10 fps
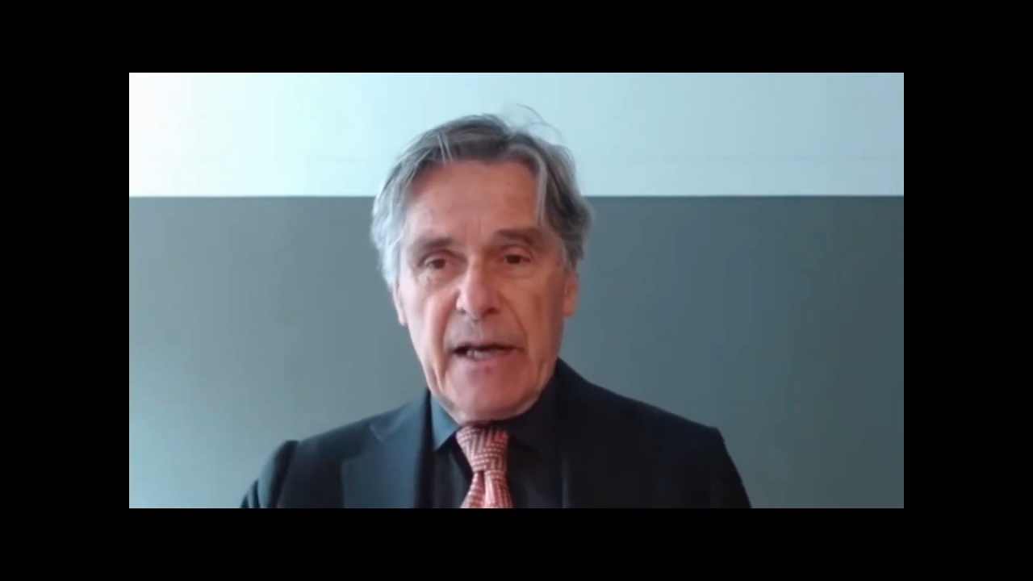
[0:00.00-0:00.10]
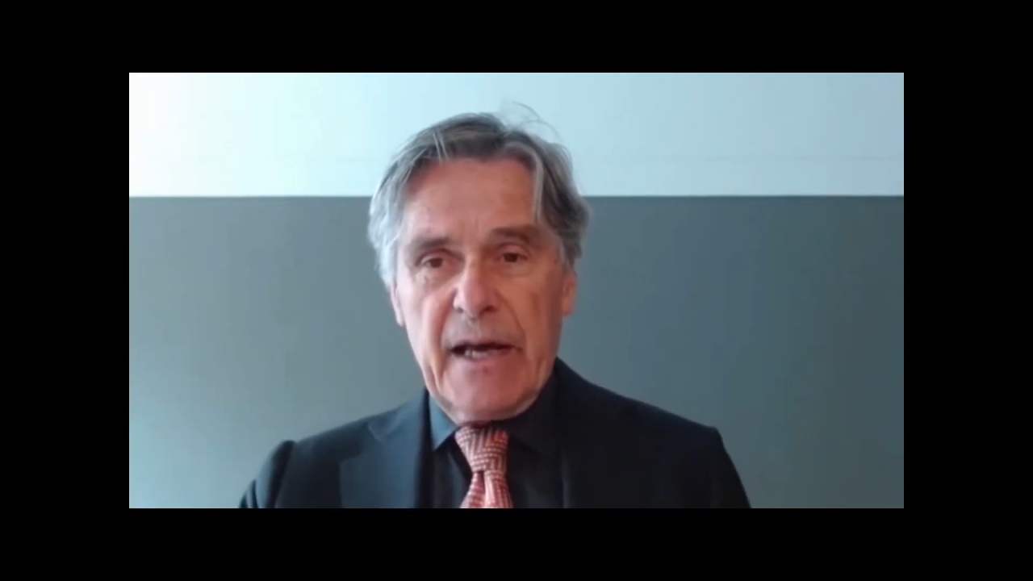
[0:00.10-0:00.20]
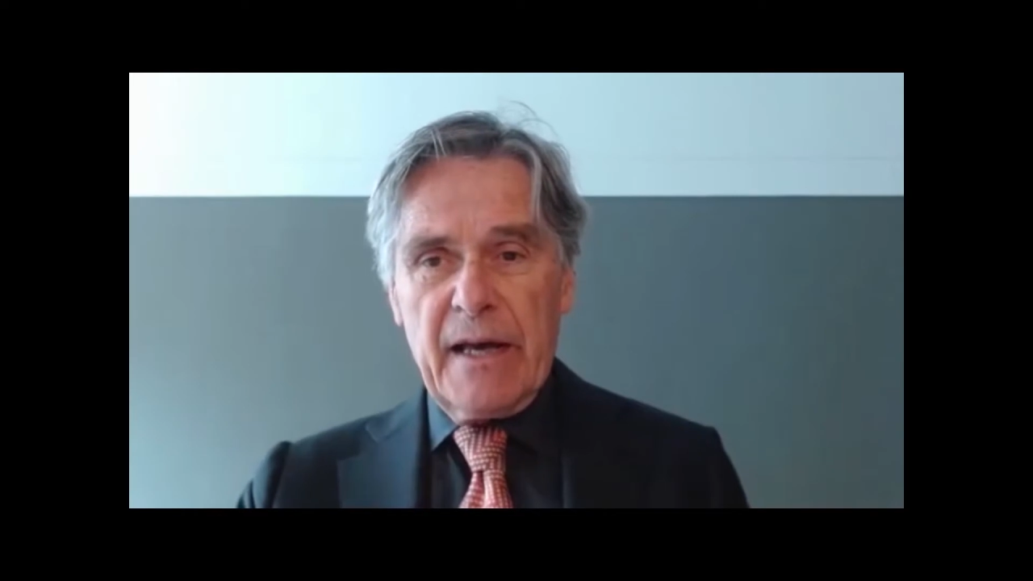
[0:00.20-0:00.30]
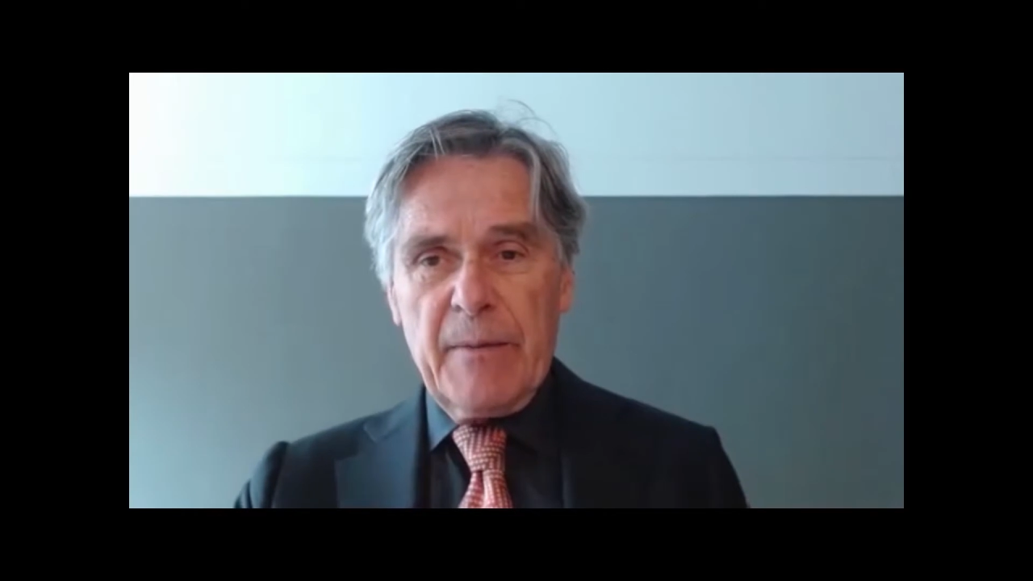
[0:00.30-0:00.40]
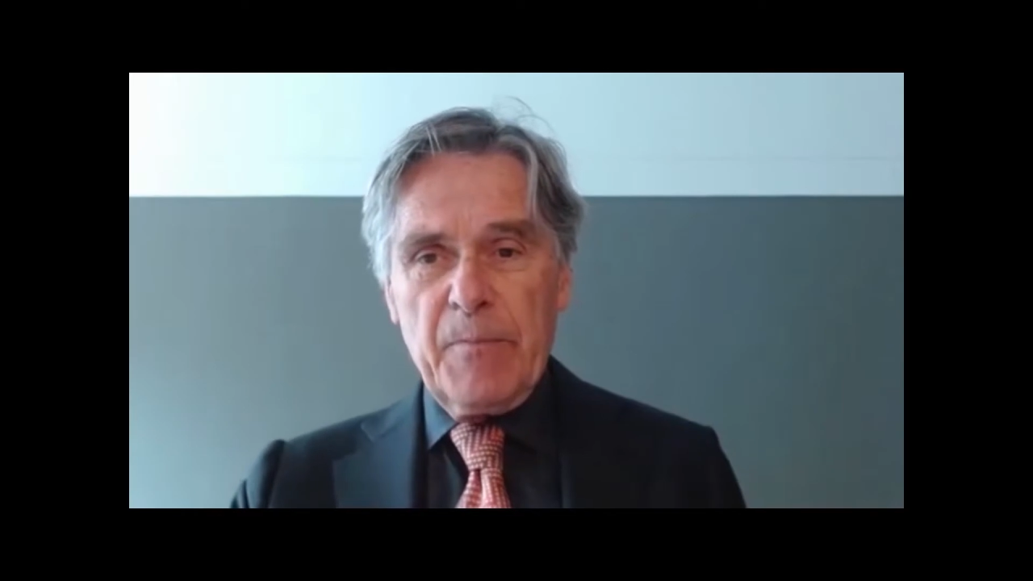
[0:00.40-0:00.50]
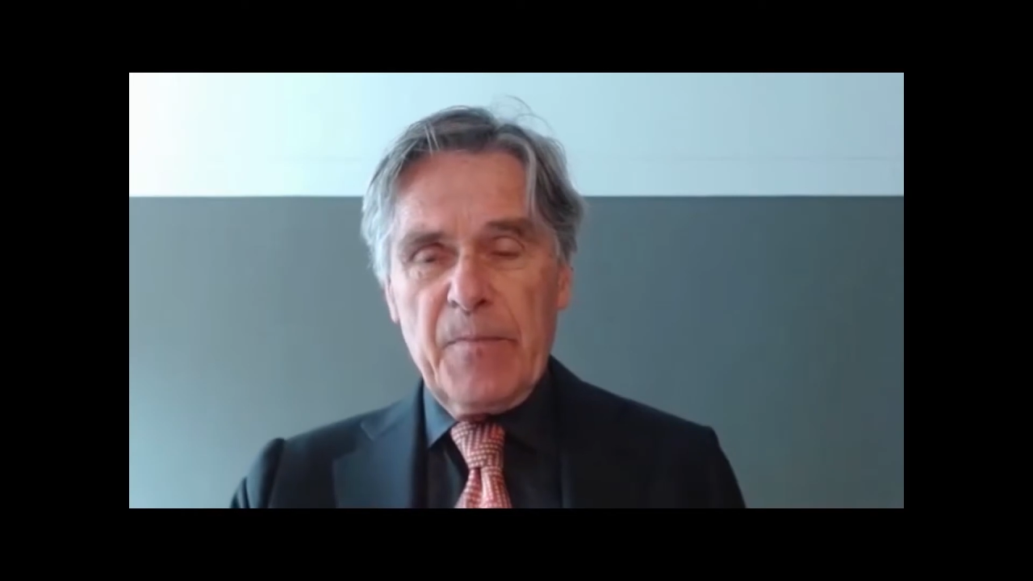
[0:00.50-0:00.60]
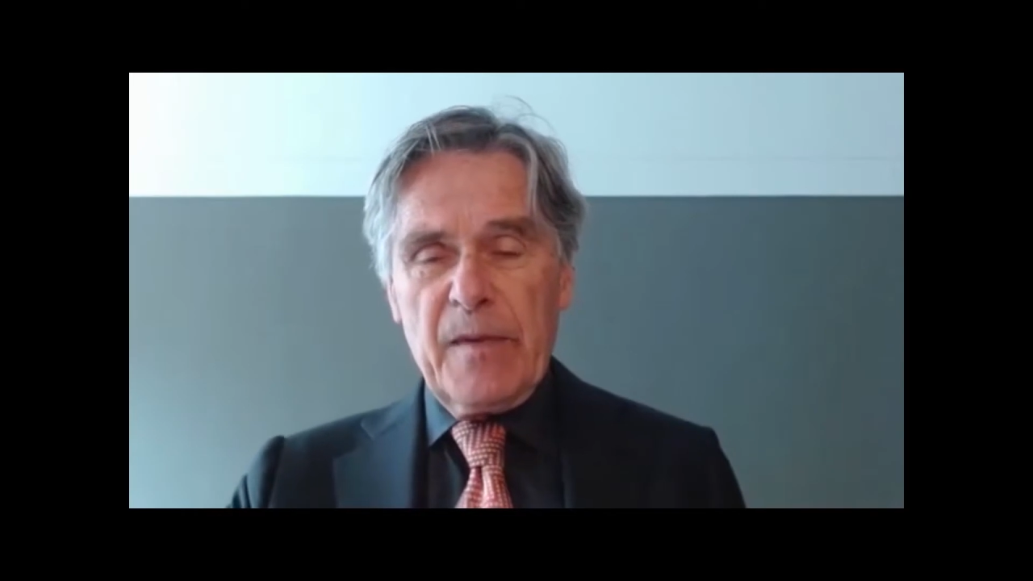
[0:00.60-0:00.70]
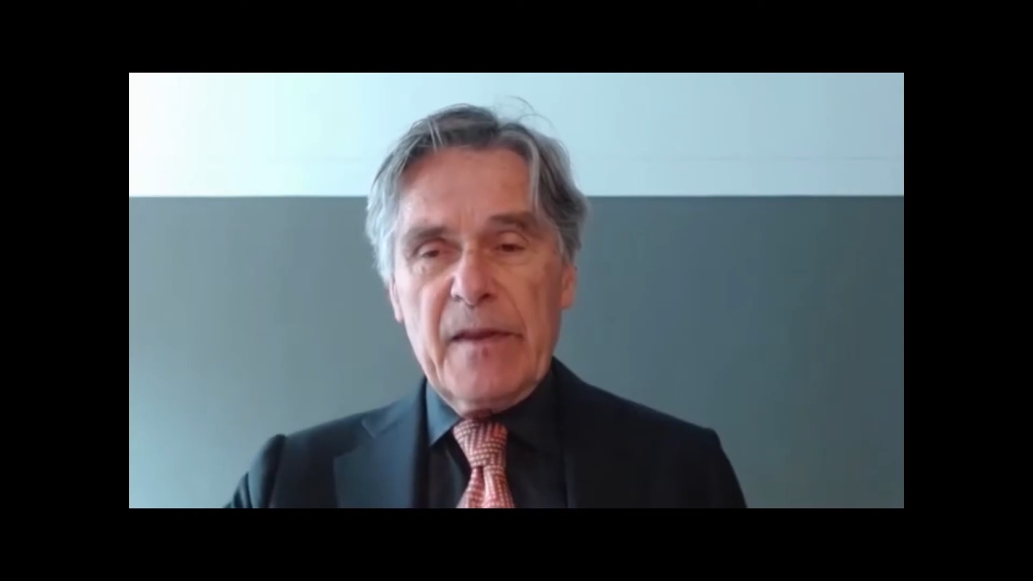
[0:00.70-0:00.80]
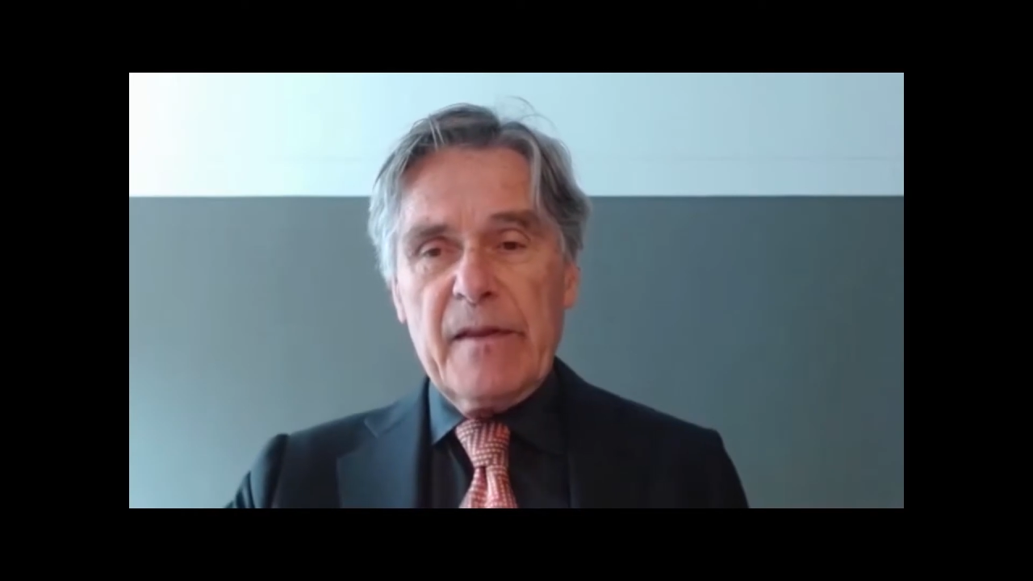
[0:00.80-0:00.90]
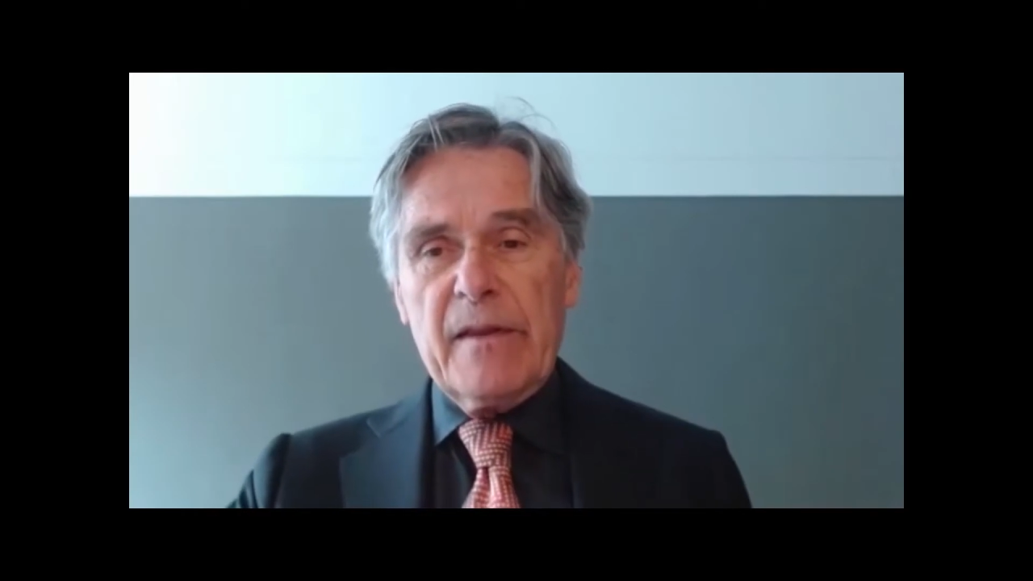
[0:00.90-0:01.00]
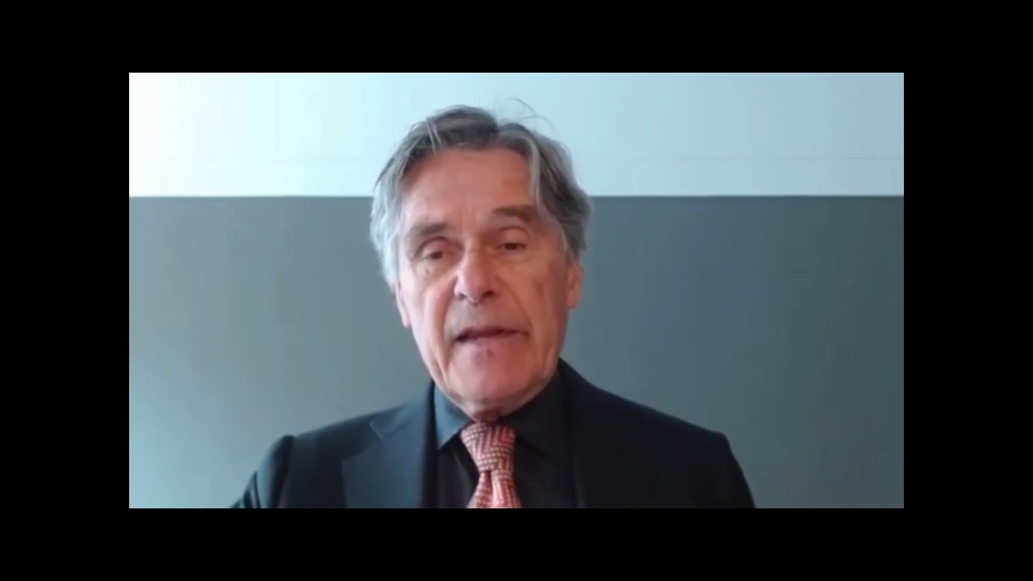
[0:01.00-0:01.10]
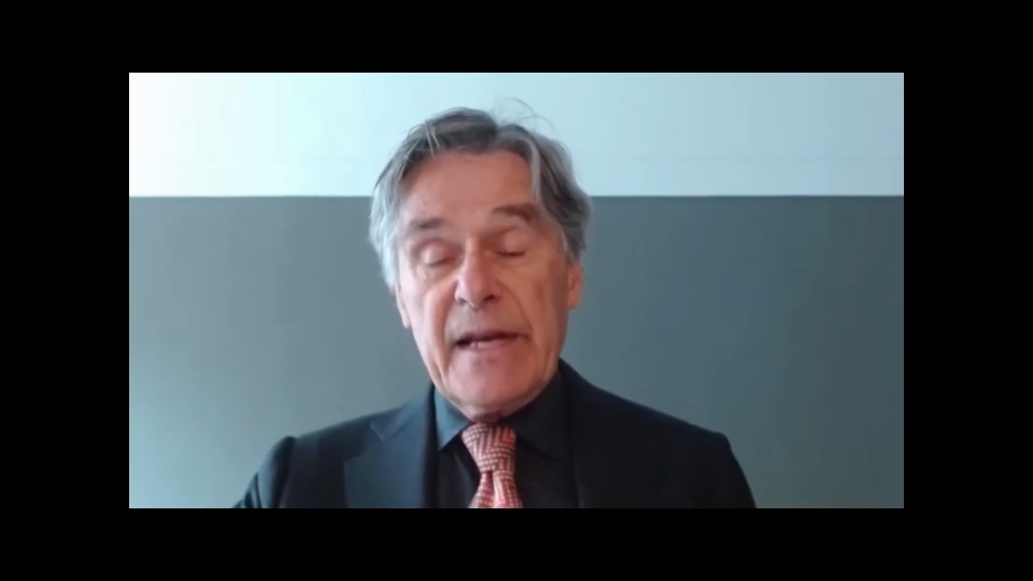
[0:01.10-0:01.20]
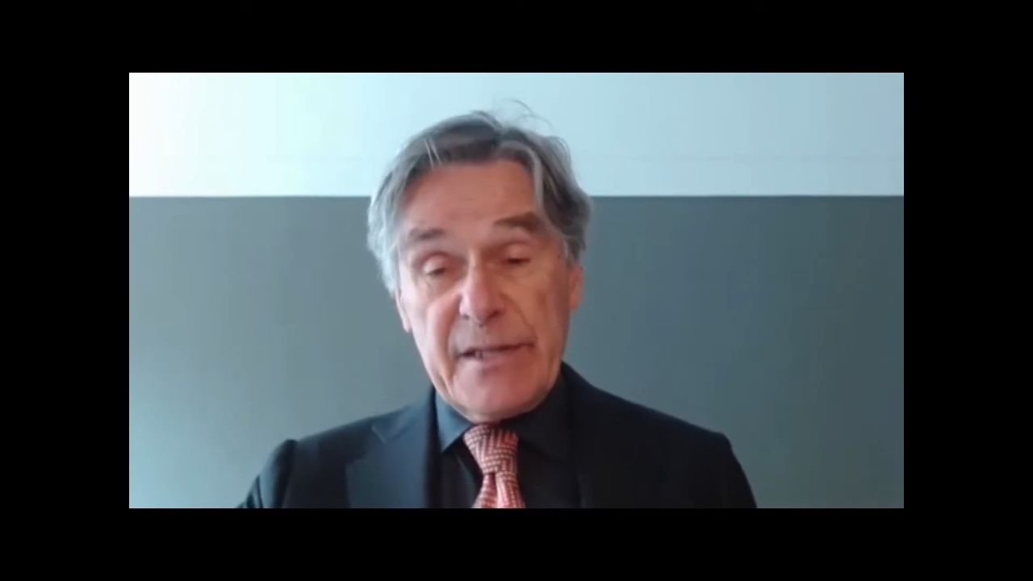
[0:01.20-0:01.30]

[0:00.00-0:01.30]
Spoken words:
their